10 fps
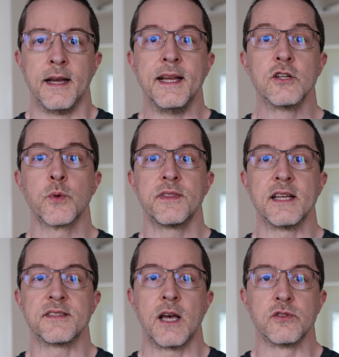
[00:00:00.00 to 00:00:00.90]
And here's what
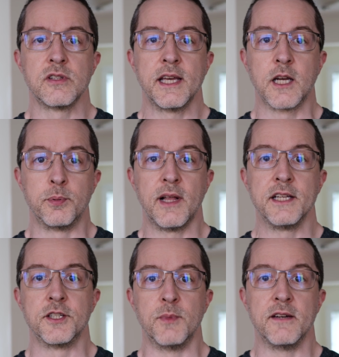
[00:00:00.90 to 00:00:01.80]
that sounds like
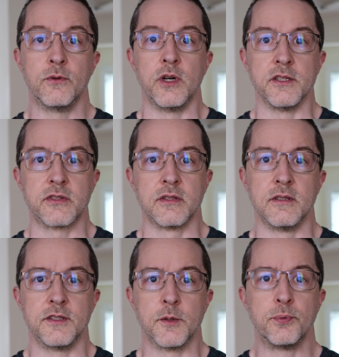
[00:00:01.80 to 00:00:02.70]
applied to my
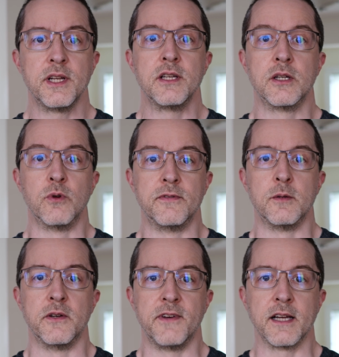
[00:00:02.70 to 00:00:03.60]
voice. It's a pretty good
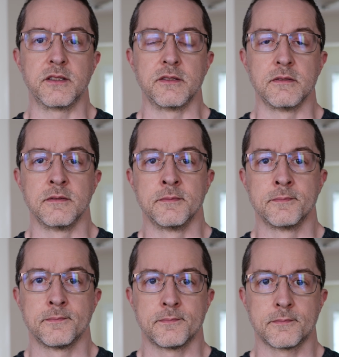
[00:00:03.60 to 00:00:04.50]
reverb effect.
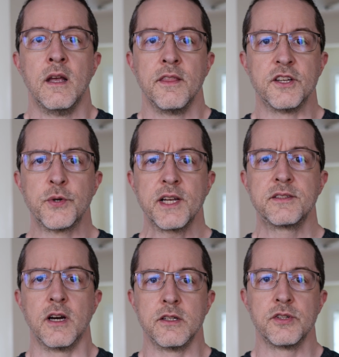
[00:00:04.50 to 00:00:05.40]
The trick
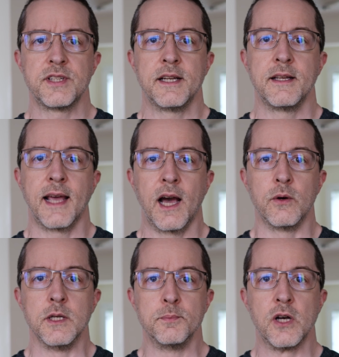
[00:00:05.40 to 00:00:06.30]
to understanding how
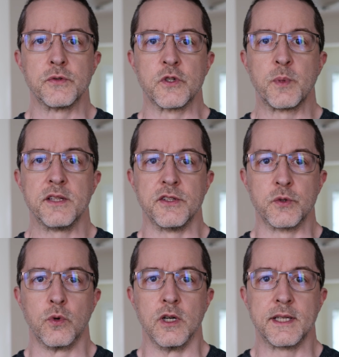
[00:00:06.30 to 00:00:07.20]
impulse responses
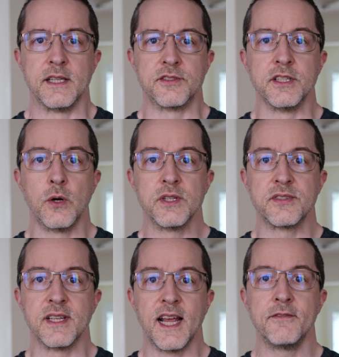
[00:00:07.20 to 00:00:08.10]
work is to notice
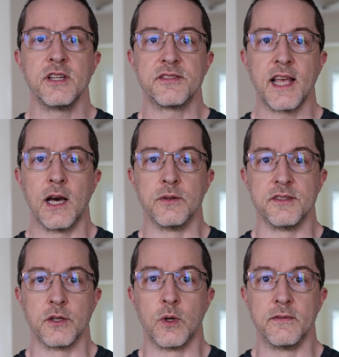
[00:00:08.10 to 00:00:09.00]
that every sound
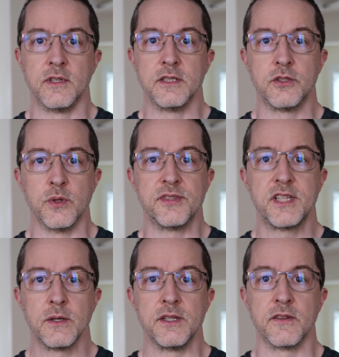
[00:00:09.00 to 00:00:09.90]
is equivalent to a
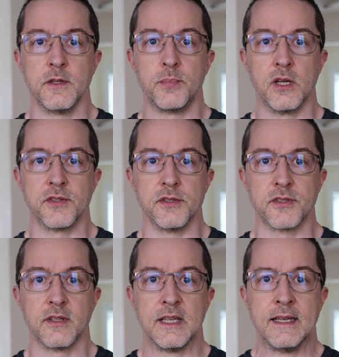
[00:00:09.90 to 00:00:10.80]
series of impulses.